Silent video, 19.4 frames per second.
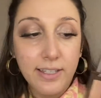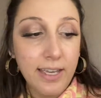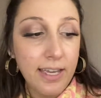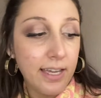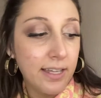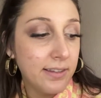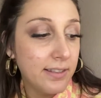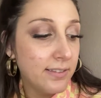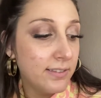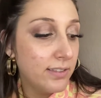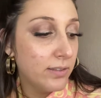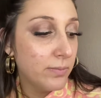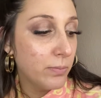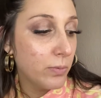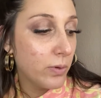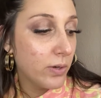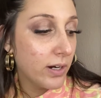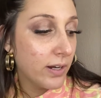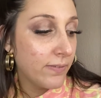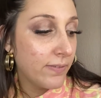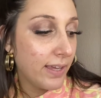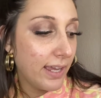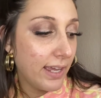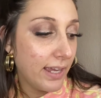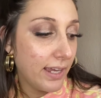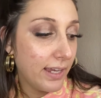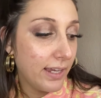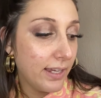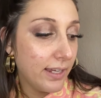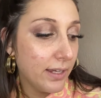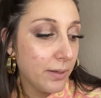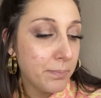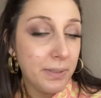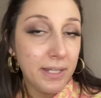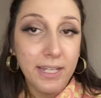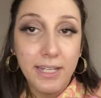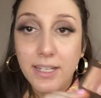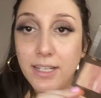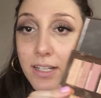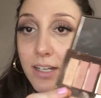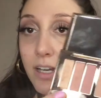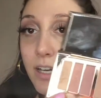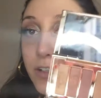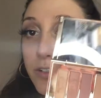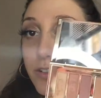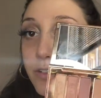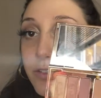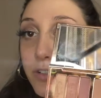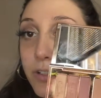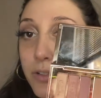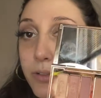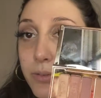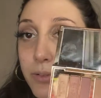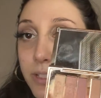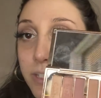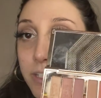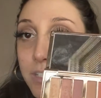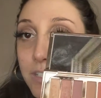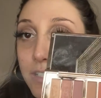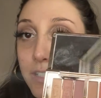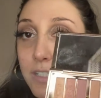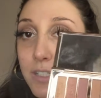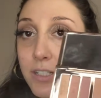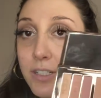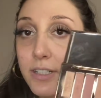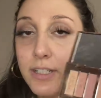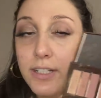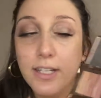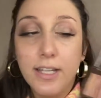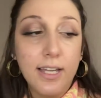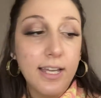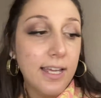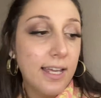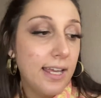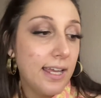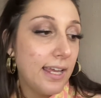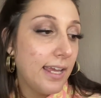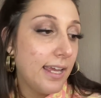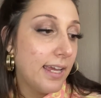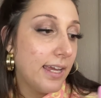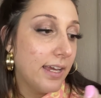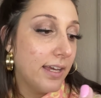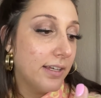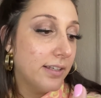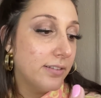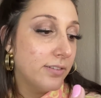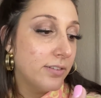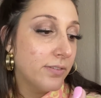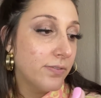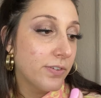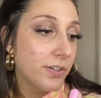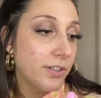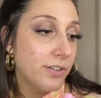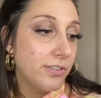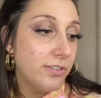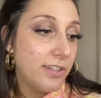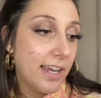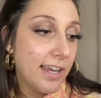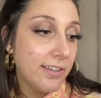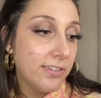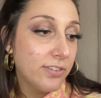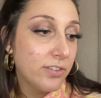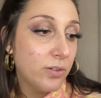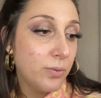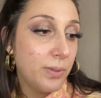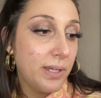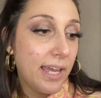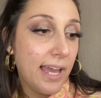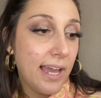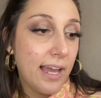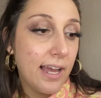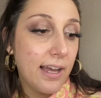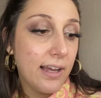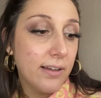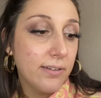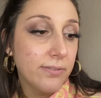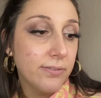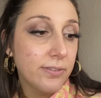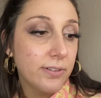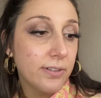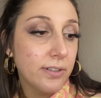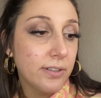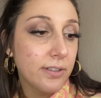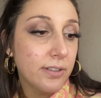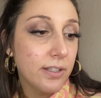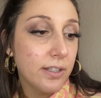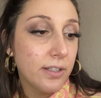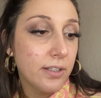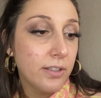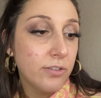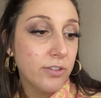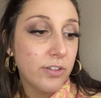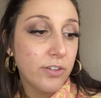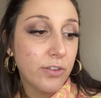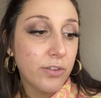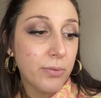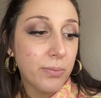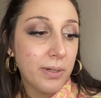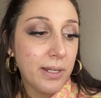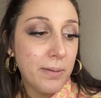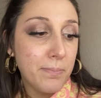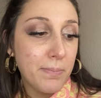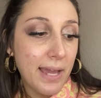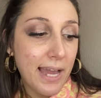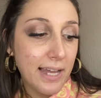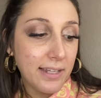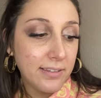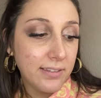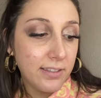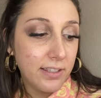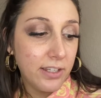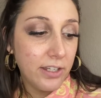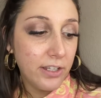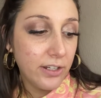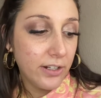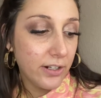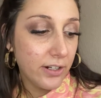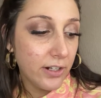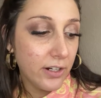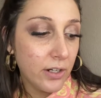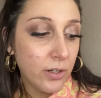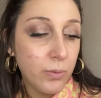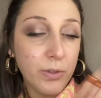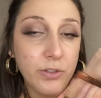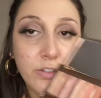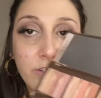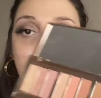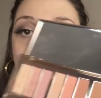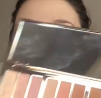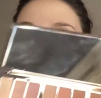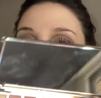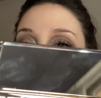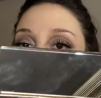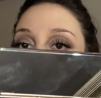and this is more of a pink undertone here. And for desk we have just 3 mattes here, which are kind of